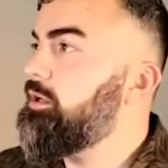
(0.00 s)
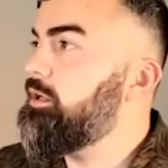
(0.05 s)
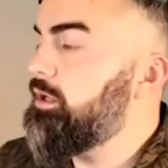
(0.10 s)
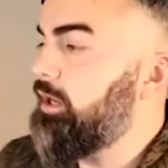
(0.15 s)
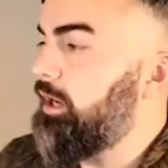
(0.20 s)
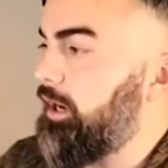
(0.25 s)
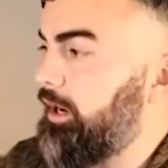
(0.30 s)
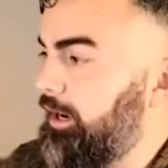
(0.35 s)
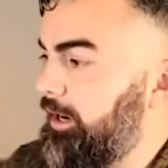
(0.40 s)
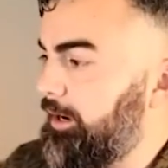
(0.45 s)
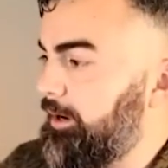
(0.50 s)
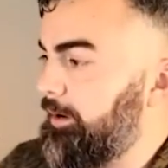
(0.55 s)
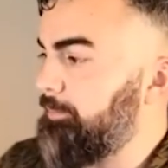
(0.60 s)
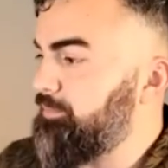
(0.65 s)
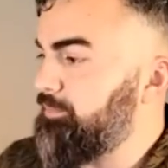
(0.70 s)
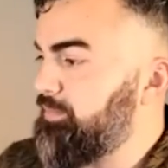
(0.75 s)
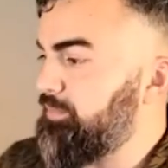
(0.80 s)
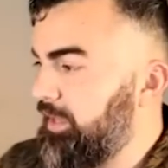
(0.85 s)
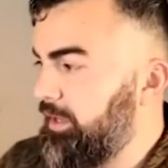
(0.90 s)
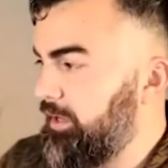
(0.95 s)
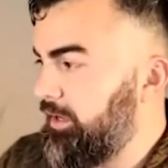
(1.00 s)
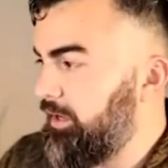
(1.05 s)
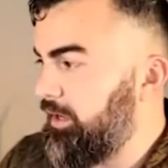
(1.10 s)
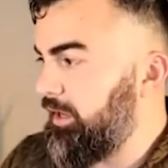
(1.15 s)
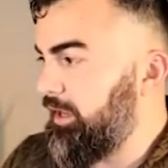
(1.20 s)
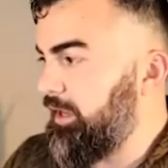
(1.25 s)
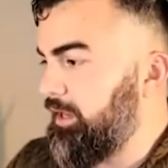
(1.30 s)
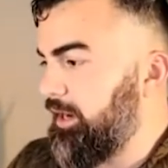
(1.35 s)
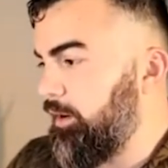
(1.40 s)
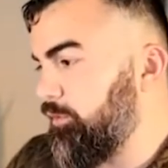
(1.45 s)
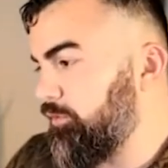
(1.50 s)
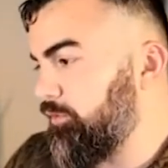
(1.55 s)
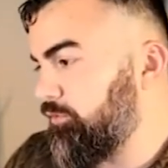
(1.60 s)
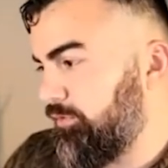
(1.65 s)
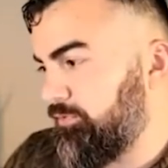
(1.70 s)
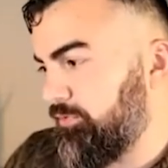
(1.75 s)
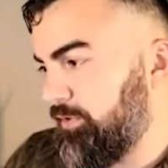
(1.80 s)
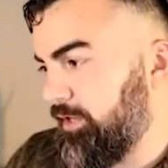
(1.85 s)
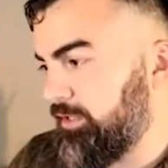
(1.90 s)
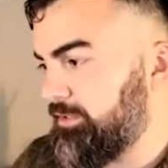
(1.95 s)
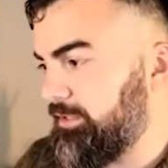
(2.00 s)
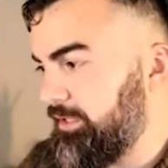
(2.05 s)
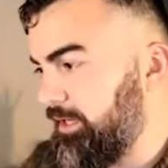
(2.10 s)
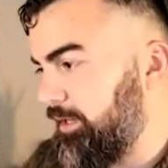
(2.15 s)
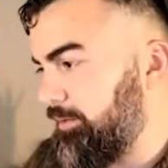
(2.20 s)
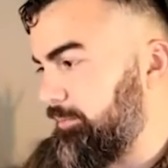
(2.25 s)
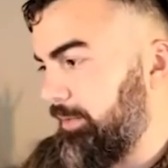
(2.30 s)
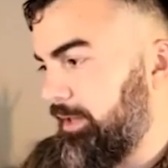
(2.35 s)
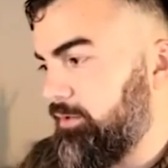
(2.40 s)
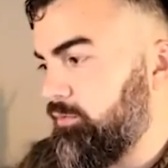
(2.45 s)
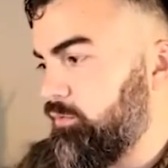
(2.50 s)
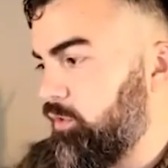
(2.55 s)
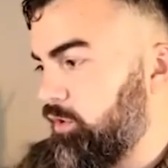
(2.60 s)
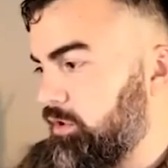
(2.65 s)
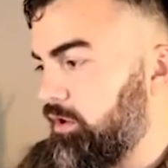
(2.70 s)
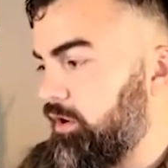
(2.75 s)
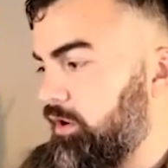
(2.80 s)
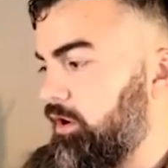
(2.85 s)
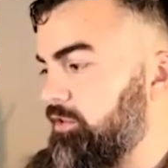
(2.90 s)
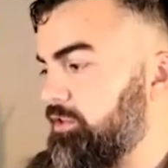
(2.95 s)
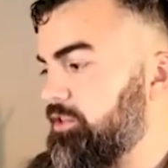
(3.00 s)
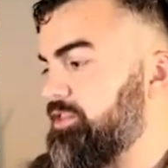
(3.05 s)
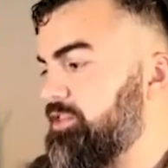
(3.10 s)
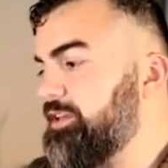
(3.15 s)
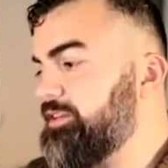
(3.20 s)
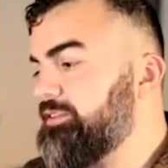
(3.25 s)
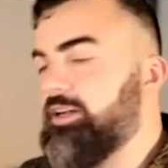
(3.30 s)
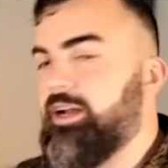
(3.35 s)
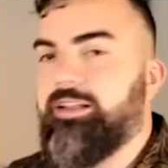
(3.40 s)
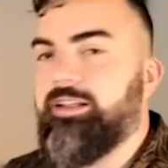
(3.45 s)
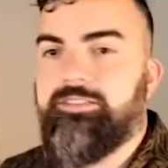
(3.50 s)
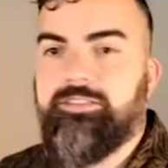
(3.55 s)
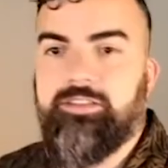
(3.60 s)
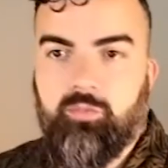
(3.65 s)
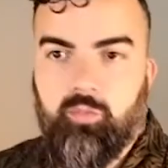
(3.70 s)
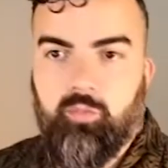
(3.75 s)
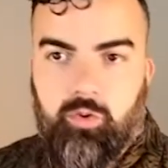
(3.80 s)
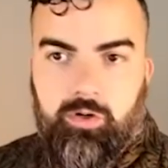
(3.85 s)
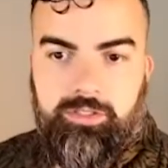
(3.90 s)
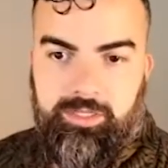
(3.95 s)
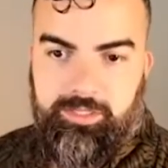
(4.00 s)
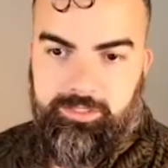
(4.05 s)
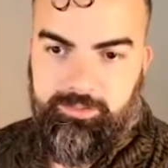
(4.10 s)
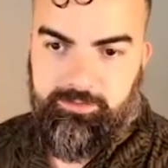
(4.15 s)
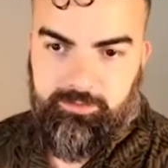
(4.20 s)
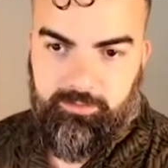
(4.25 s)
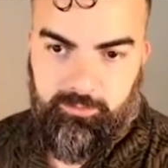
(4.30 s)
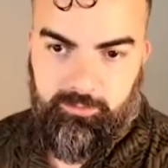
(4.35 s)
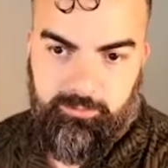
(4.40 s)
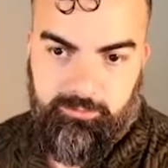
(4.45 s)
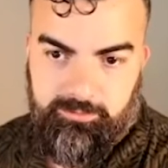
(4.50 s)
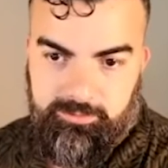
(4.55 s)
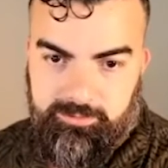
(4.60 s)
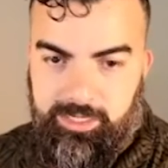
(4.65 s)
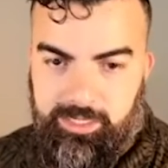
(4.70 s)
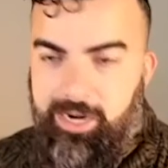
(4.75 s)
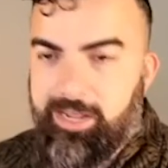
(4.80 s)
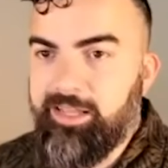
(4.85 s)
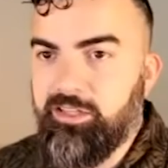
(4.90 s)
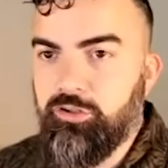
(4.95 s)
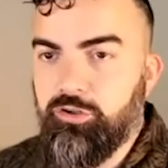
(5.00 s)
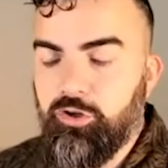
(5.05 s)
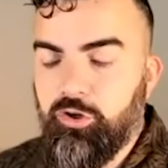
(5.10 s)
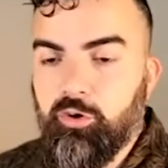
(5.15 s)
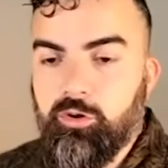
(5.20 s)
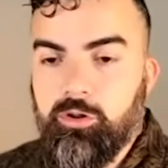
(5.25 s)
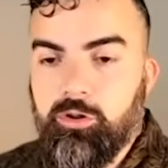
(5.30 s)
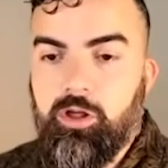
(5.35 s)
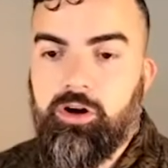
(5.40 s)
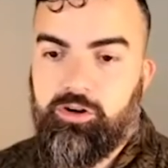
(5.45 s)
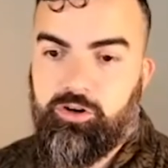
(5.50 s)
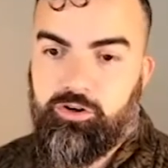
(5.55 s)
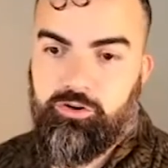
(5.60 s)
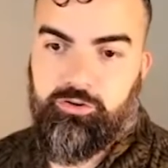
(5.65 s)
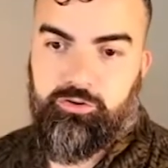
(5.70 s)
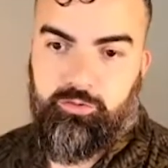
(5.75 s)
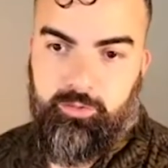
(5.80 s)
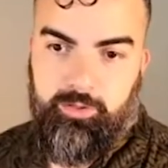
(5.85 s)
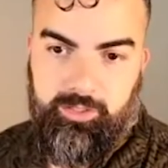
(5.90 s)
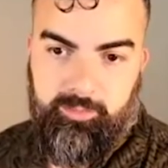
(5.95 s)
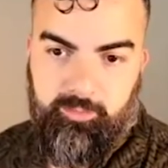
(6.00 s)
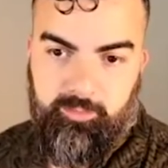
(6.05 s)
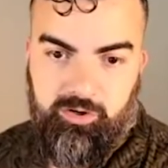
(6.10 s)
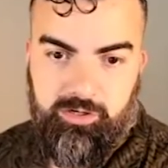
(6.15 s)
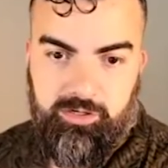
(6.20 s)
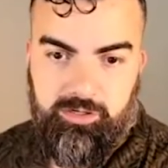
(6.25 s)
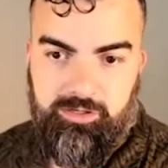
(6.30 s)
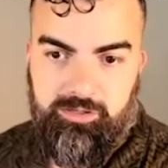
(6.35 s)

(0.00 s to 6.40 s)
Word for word: Um, and I was reflecting on, man, what are all the things that I said one day to that I can no longer do anymore?